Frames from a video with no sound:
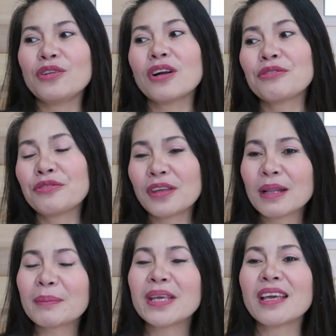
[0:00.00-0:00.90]
are
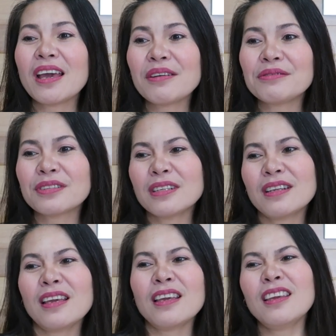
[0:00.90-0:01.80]
filming every
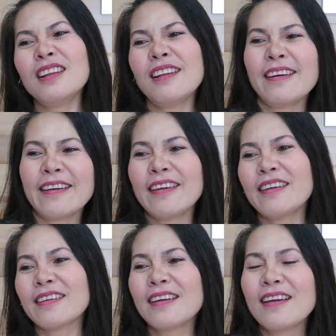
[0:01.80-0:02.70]
day,
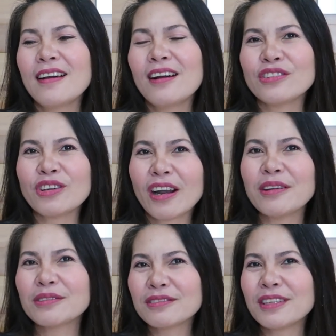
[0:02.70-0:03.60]
like try
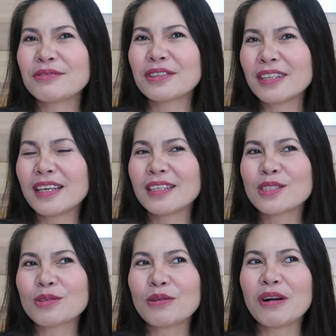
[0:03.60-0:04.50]
on every day.
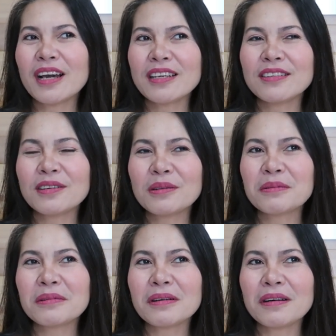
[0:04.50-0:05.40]
So I
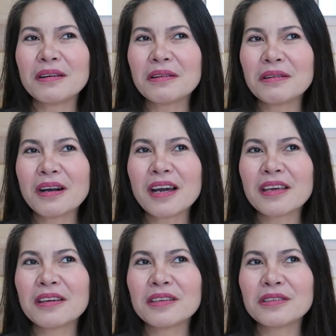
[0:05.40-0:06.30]

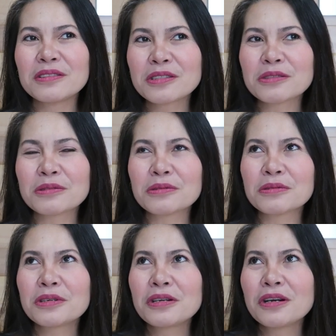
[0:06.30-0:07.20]
used
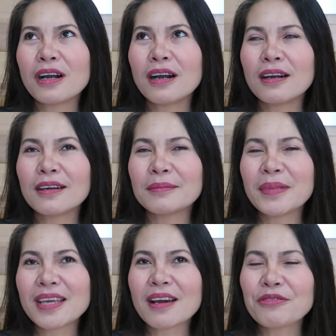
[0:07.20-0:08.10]
to
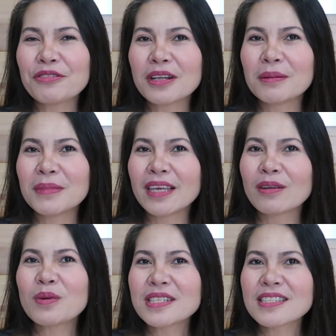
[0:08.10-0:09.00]
make a film
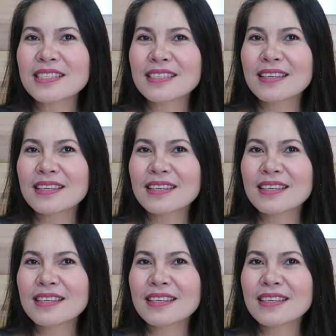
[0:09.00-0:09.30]
like once